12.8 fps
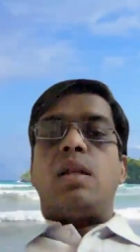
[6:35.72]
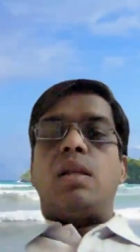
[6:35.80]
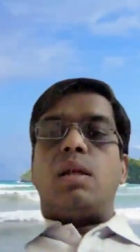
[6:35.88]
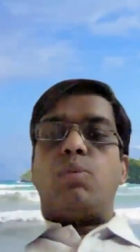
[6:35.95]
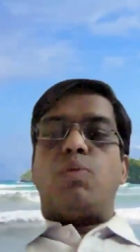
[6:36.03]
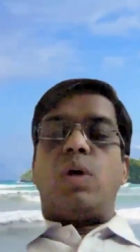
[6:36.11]

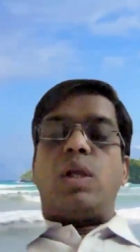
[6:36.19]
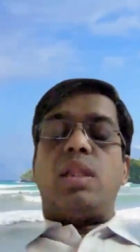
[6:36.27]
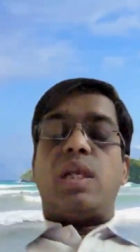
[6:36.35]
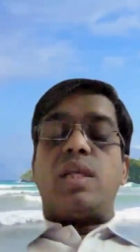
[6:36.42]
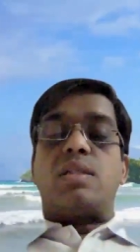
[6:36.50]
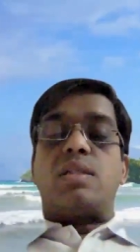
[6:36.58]
Number one,
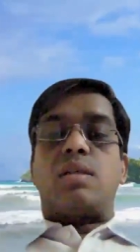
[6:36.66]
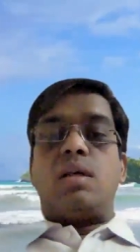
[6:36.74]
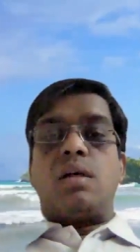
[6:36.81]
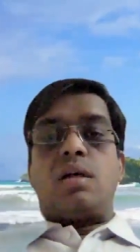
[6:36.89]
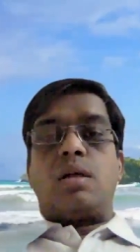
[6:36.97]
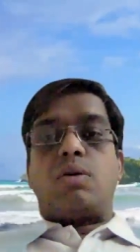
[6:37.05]
there is
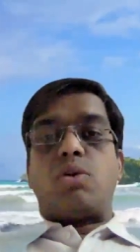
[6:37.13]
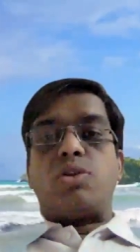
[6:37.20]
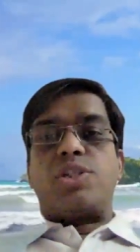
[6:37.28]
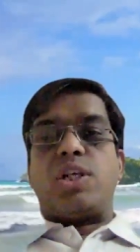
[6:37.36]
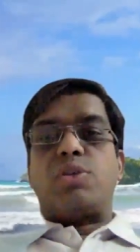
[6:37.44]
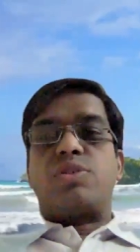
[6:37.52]

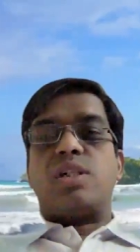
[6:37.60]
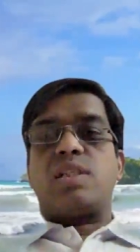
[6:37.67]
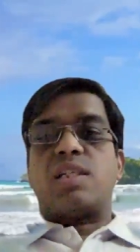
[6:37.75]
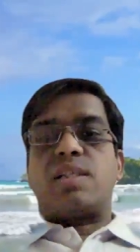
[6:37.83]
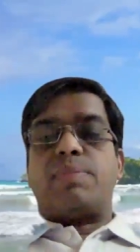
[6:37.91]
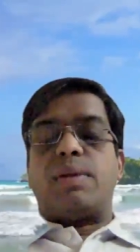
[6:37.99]
constitutional
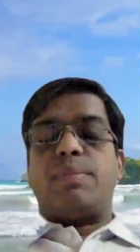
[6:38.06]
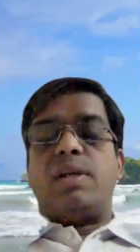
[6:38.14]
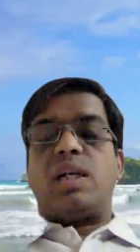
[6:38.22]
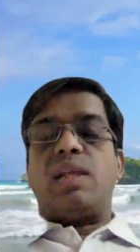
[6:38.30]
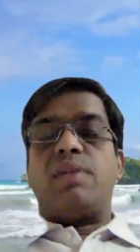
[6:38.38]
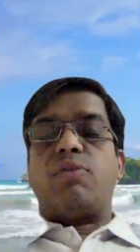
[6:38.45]

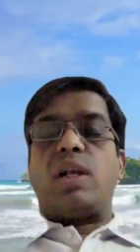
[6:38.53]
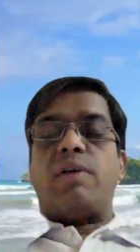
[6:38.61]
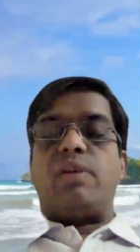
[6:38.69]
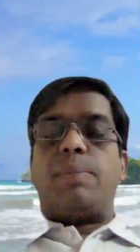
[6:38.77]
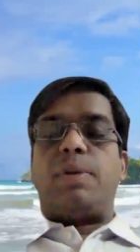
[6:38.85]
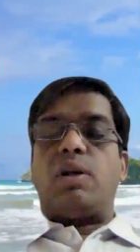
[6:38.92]
susceptibility for
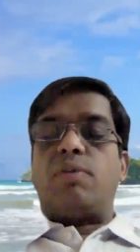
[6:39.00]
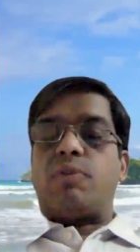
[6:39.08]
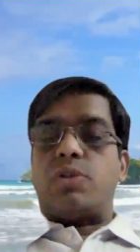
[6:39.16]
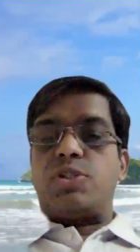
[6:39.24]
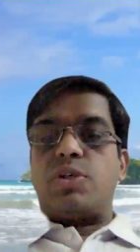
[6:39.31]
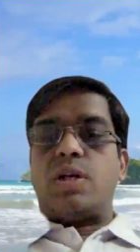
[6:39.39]
development of
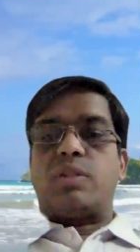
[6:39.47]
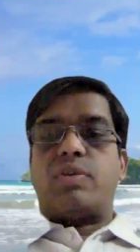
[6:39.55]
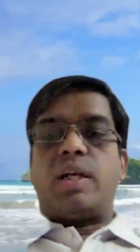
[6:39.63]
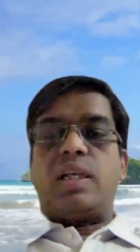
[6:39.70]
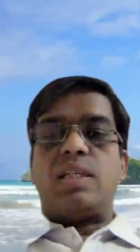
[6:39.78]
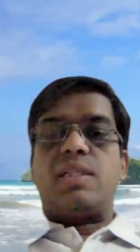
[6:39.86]

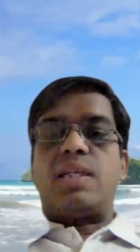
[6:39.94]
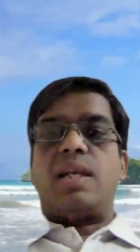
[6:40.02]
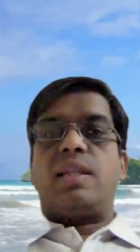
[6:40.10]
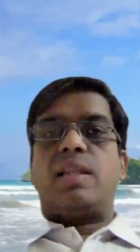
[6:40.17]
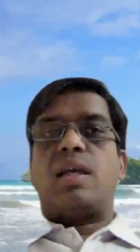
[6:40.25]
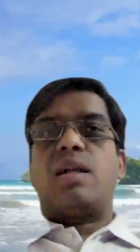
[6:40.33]
osteoarthritis,
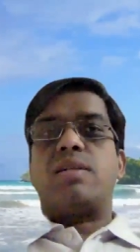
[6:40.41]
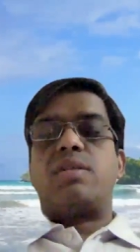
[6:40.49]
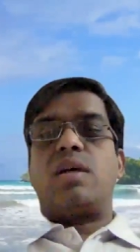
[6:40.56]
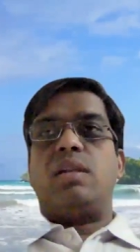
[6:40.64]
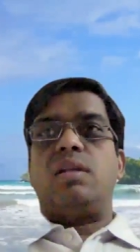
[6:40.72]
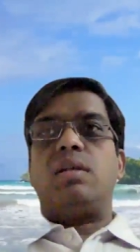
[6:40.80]
and there are
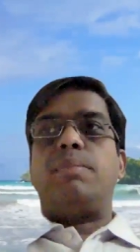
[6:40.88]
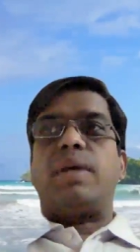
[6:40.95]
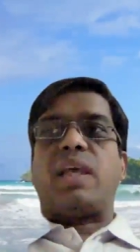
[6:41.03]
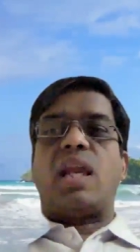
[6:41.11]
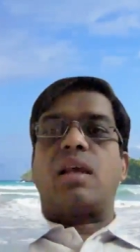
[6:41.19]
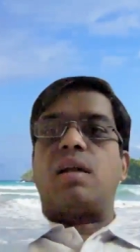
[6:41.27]
other
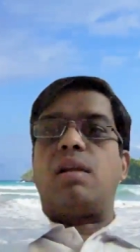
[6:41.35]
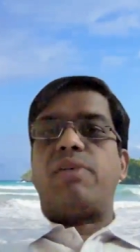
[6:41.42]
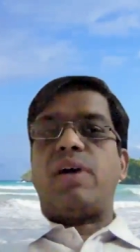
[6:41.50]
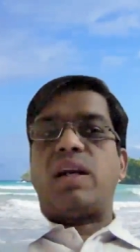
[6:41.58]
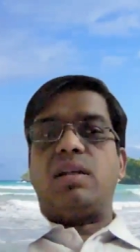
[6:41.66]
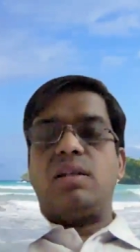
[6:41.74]
mechanical
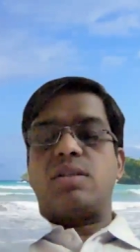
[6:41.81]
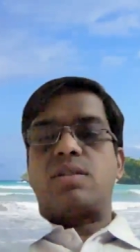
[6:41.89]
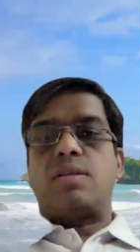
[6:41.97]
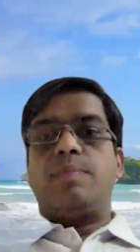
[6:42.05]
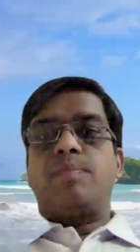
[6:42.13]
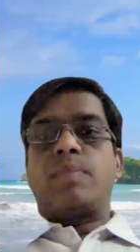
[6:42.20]

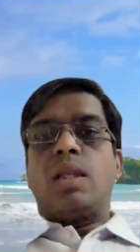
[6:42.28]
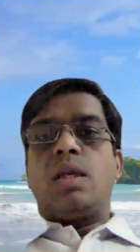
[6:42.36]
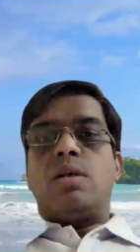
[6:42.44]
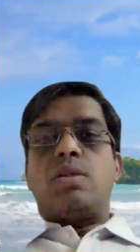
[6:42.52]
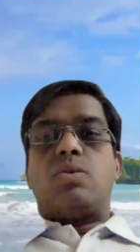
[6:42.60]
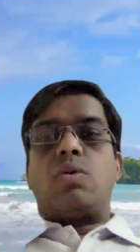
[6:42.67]
factors.
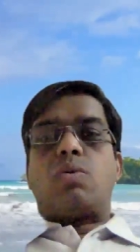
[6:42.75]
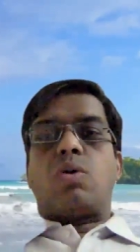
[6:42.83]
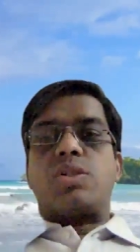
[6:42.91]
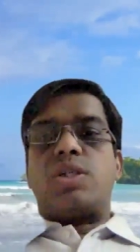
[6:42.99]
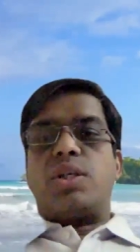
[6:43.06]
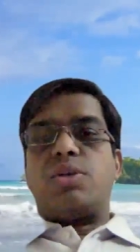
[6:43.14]
So
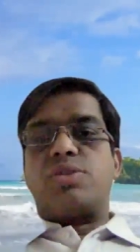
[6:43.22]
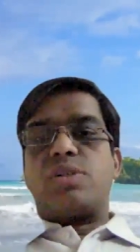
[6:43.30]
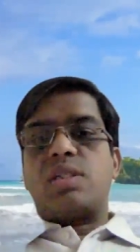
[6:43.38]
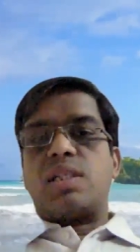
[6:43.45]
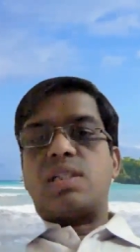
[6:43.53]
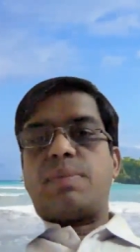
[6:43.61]

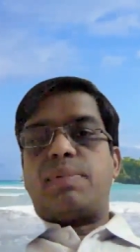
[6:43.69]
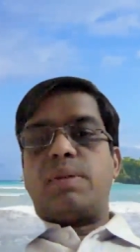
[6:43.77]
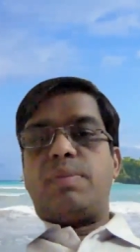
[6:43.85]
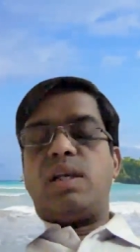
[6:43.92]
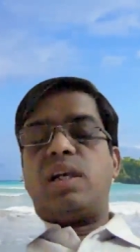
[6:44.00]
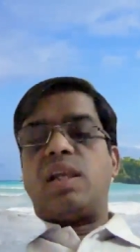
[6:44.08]
constitutional
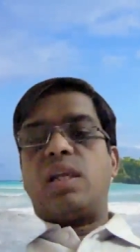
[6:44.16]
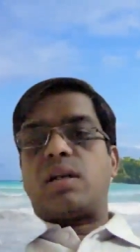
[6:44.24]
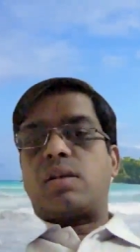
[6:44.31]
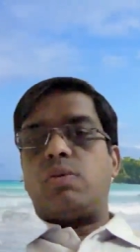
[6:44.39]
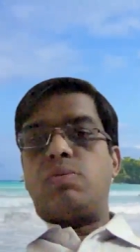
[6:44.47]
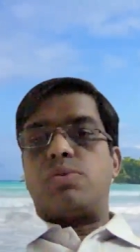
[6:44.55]
susceptibility
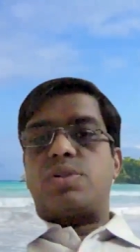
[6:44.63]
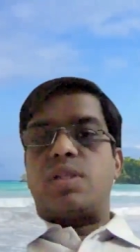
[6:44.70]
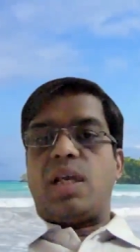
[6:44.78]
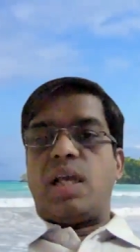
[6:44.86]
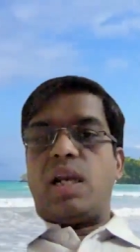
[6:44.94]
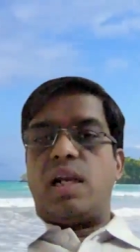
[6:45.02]
includes
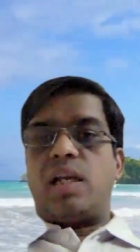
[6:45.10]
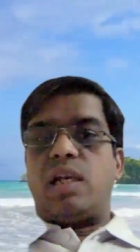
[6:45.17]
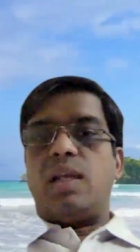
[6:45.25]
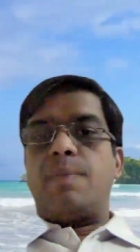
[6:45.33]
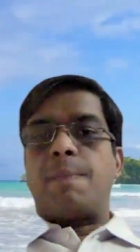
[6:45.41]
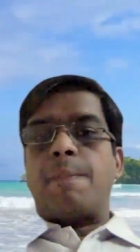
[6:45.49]
the
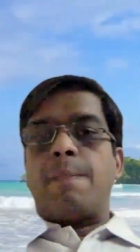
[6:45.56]
heredity,